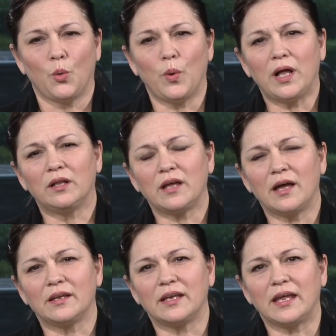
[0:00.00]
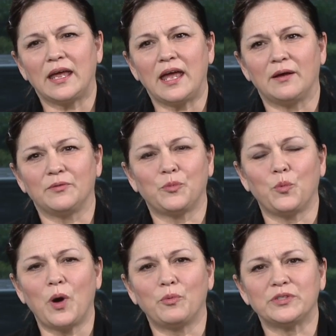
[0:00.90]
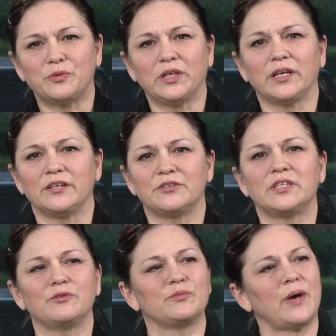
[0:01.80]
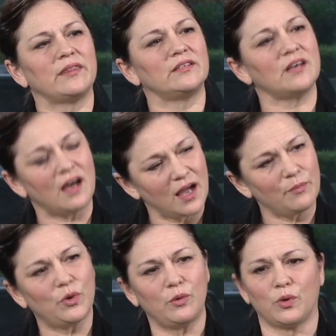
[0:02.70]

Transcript: Well, what was really interesting was by the time